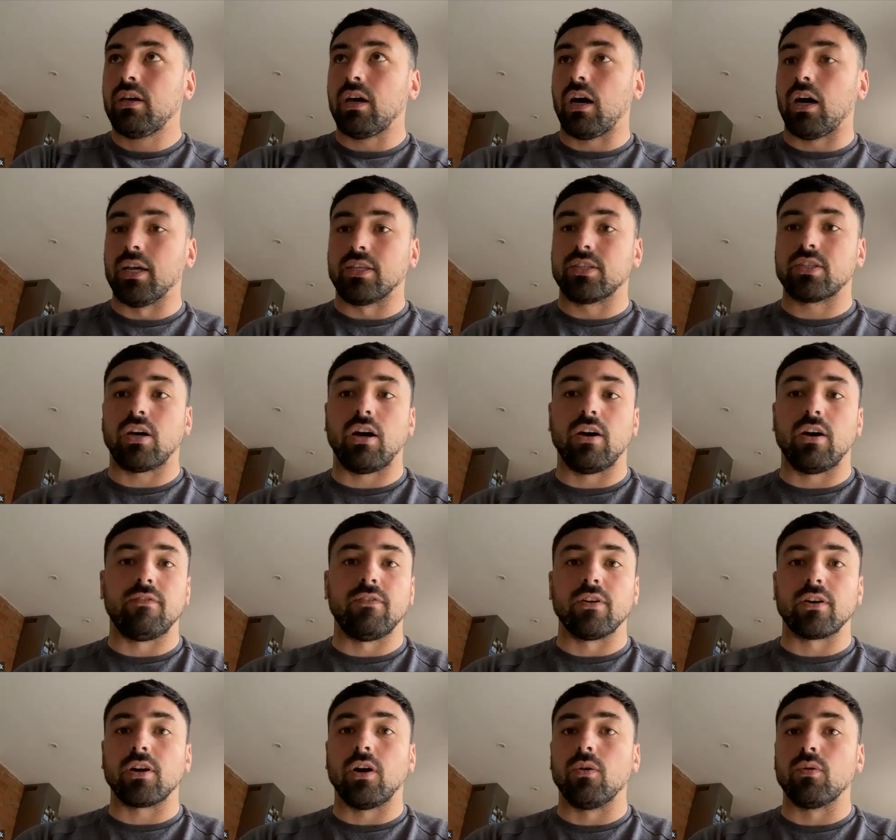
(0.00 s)
it's hard for
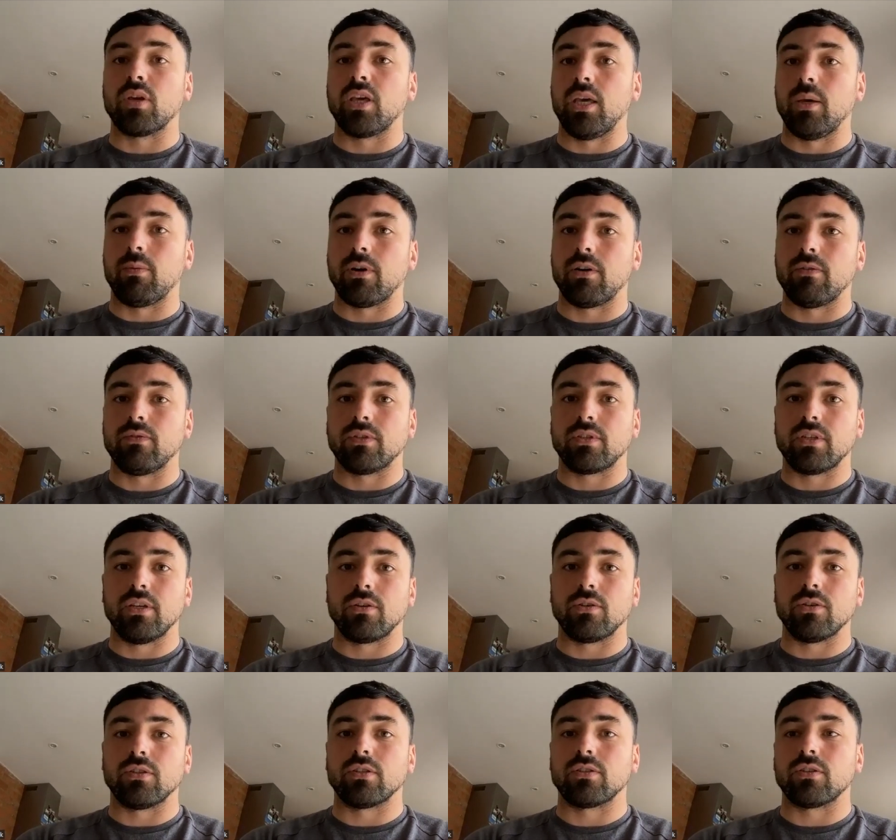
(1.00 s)
a goalkeeper obviously
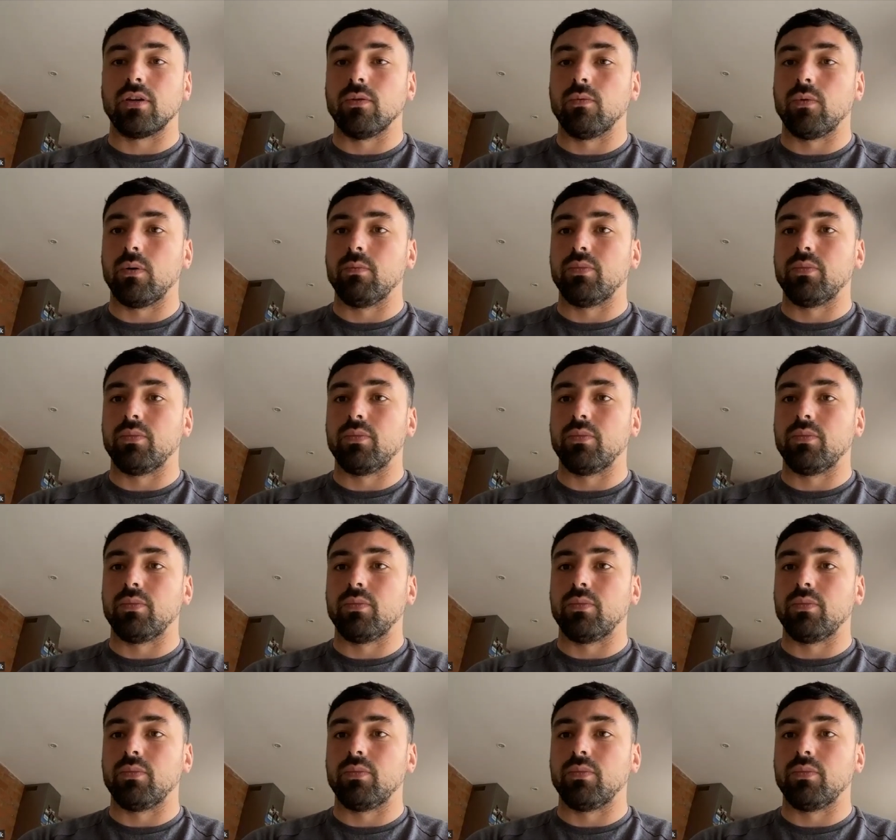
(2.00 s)
because there's only one